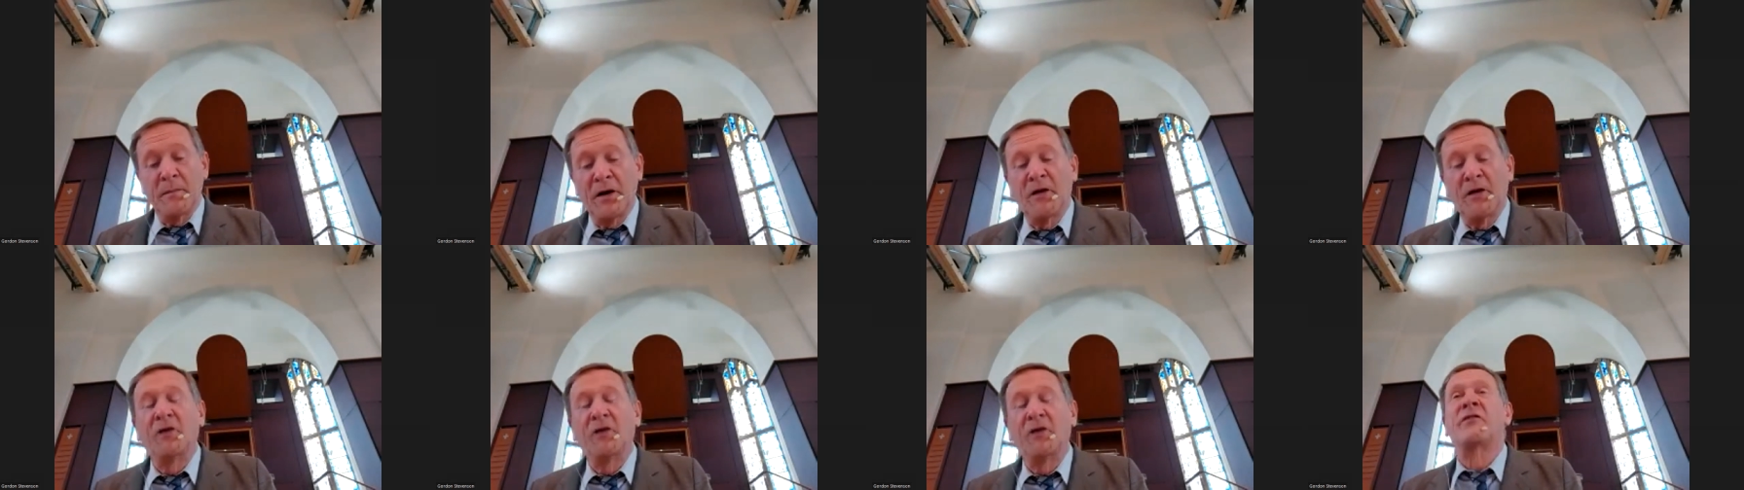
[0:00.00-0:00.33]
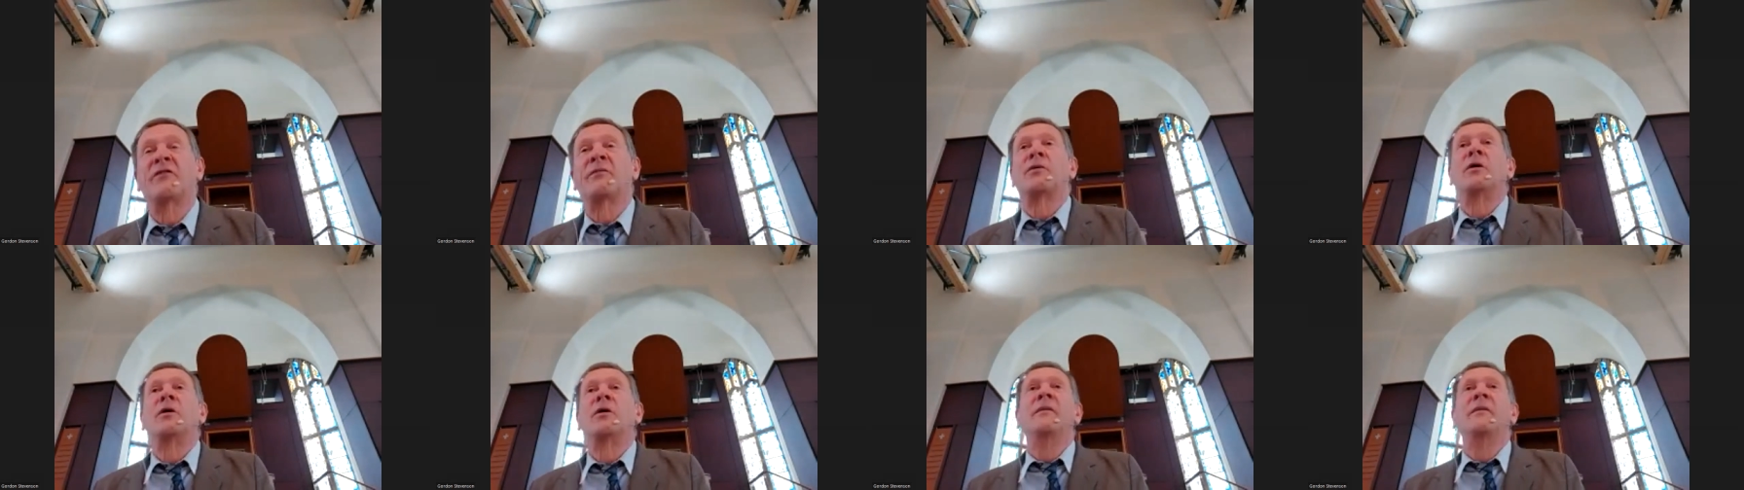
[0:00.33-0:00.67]

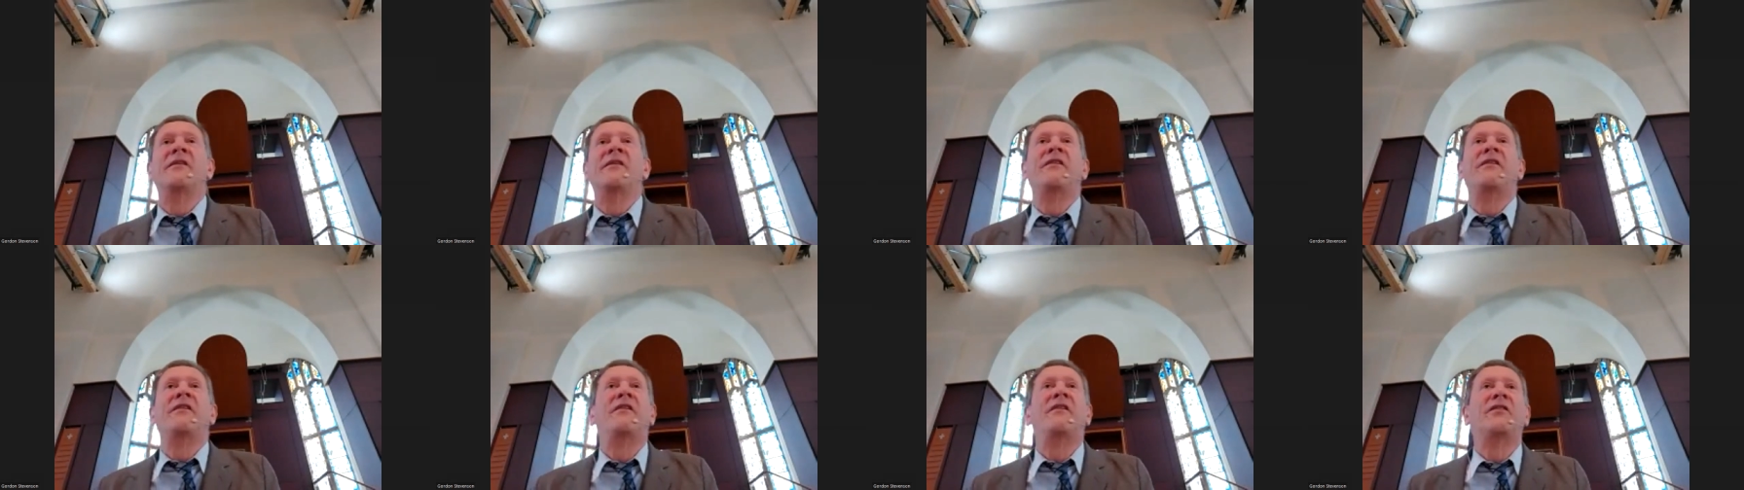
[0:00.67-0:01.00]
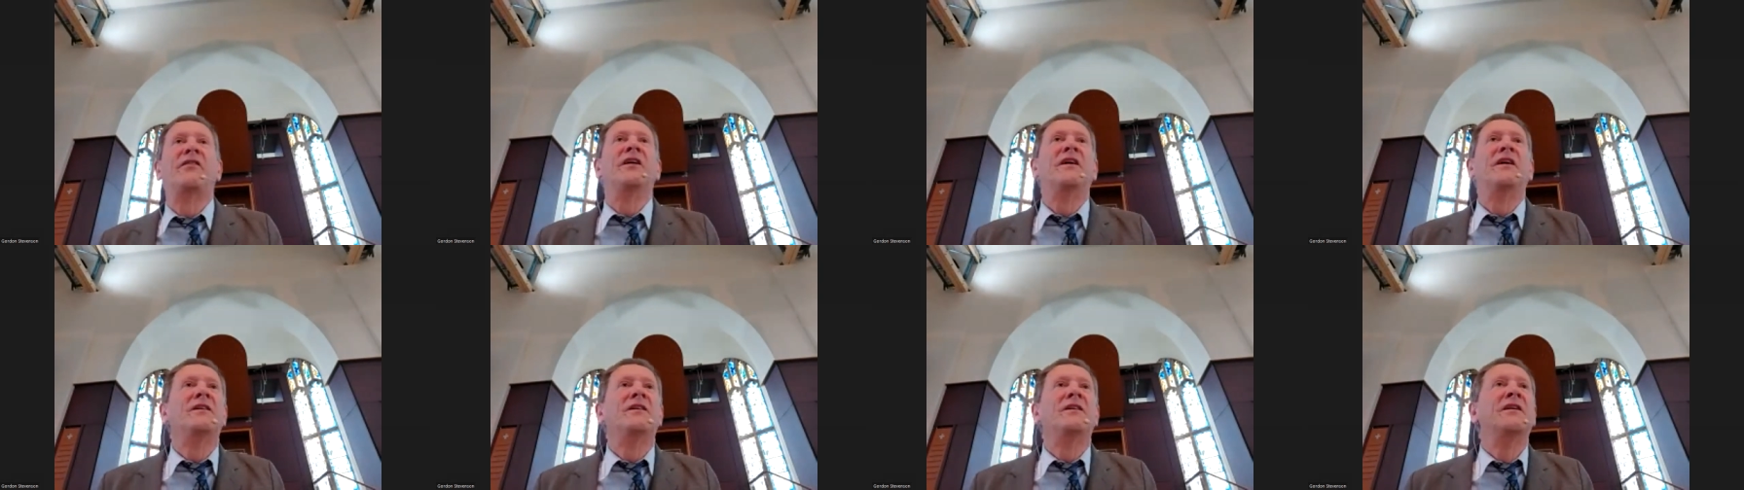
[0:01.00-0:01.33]
God's promise is
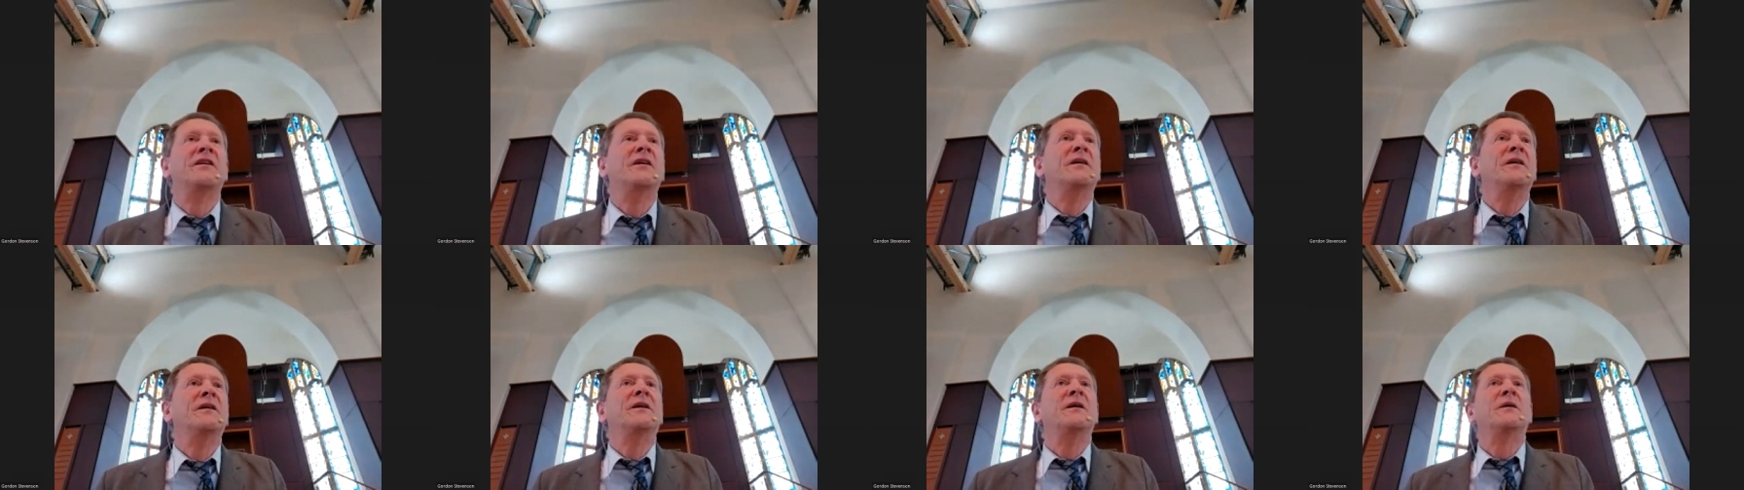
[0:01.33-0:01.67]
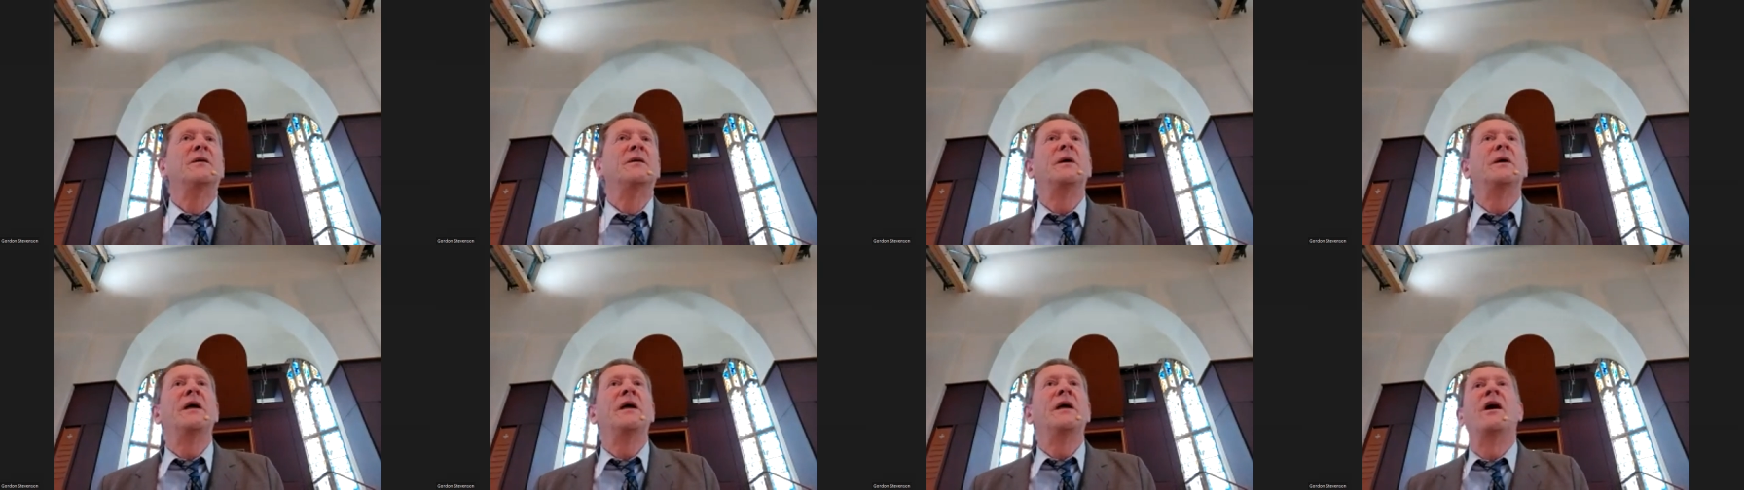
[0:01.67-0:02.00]
that
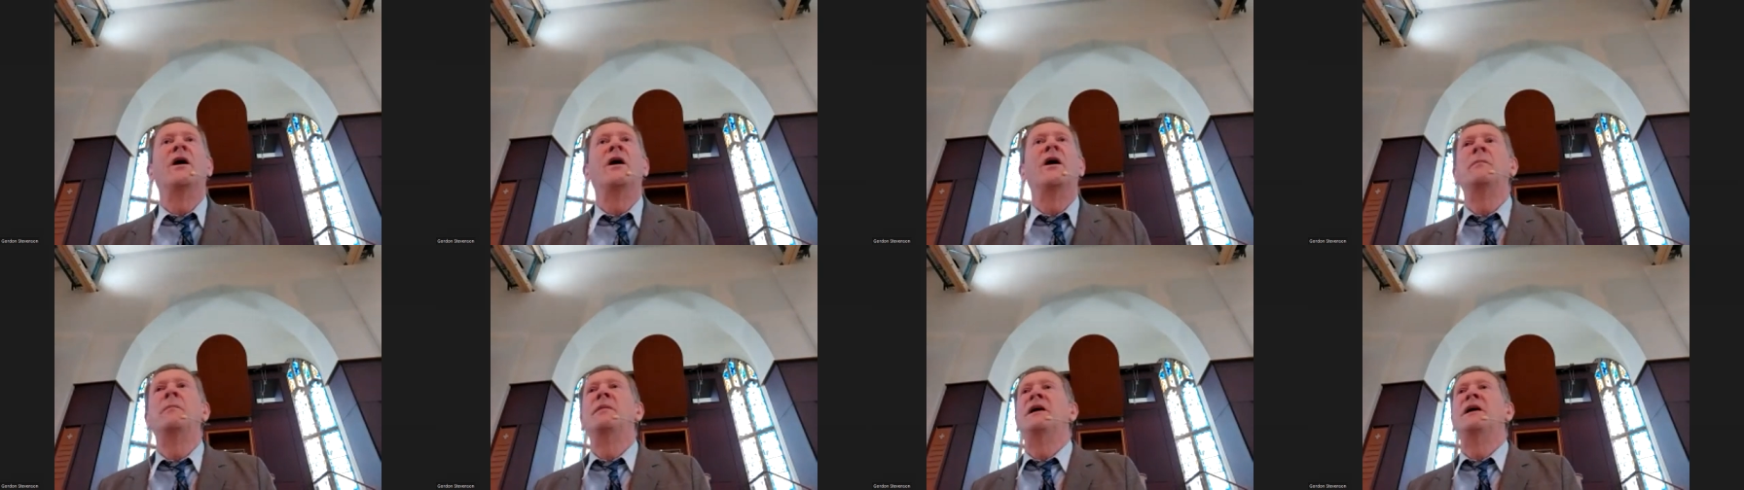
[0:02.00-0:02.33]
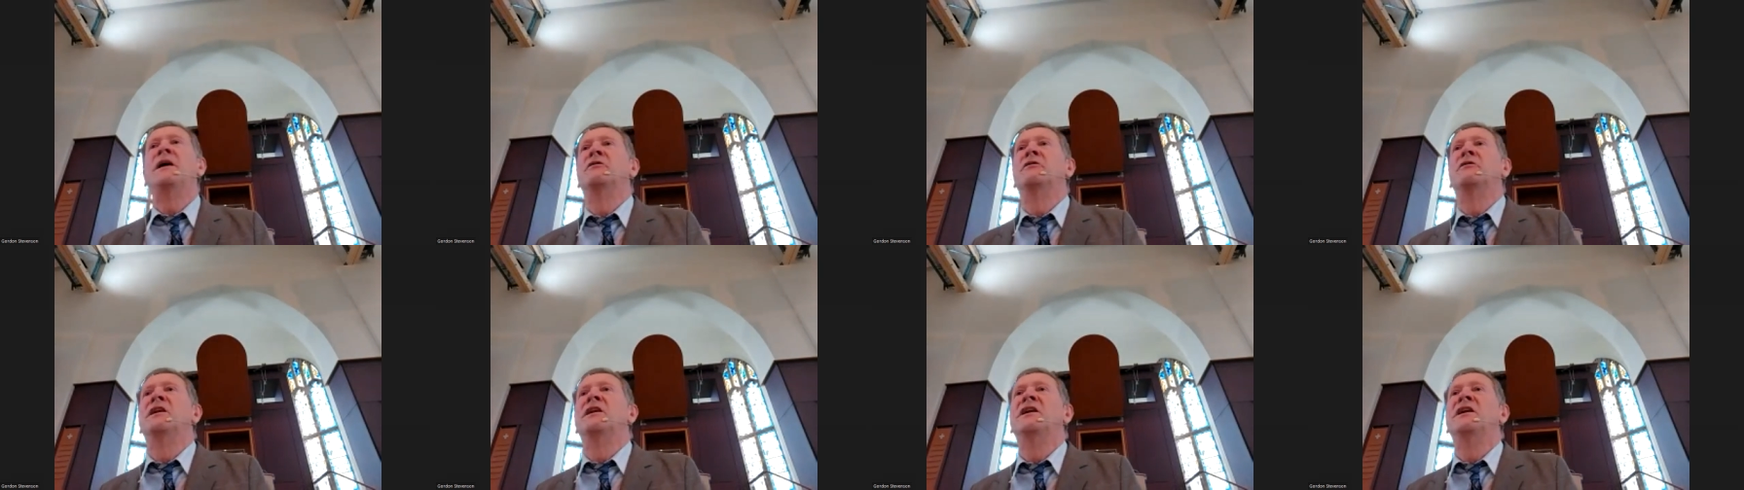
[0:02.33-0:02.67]
we are
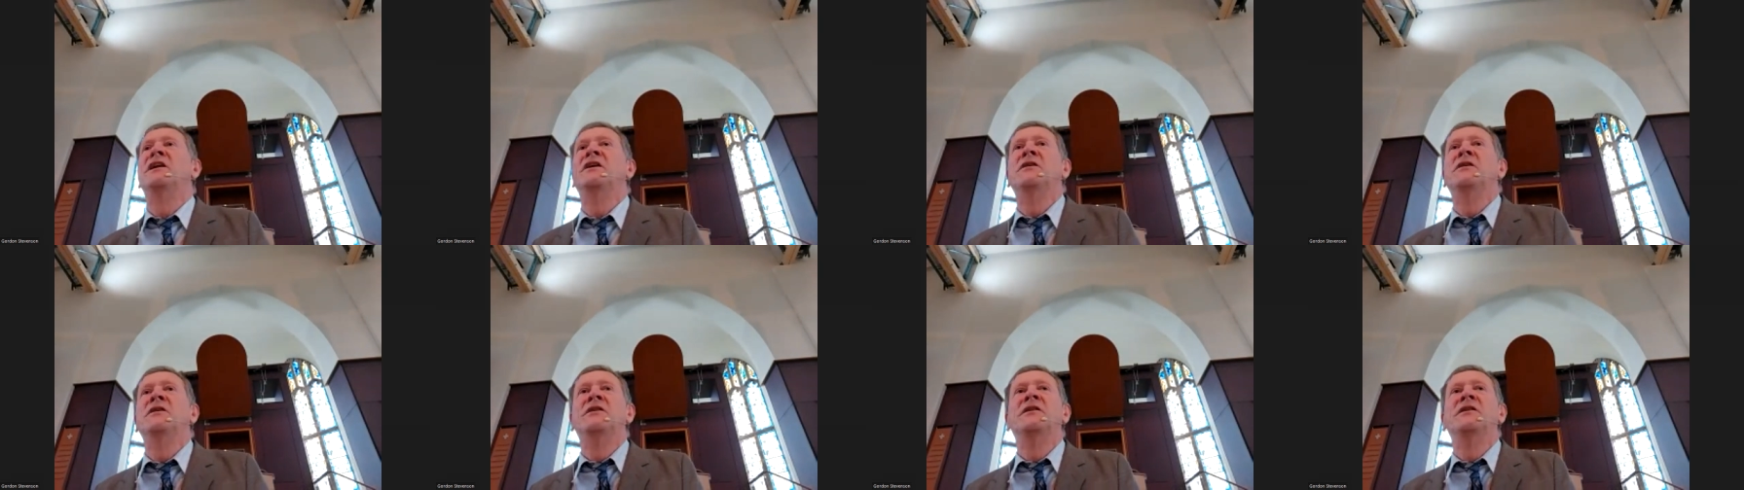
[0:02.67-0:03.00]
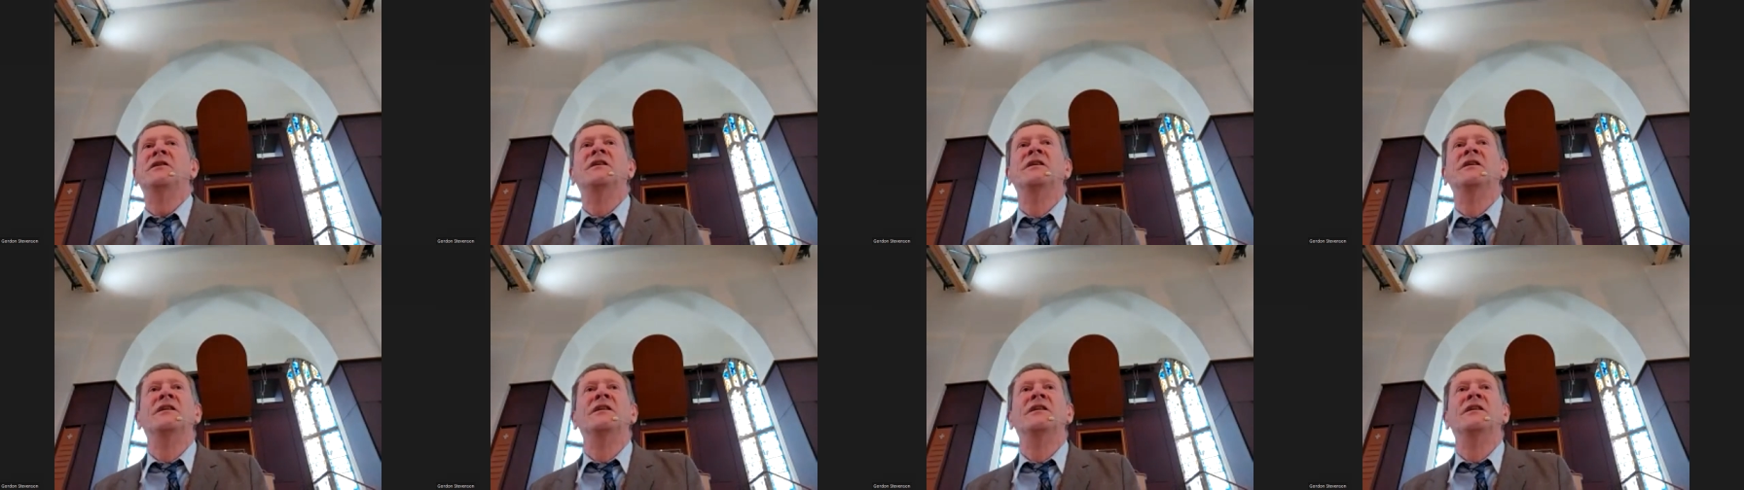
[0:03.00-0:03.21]
being renewed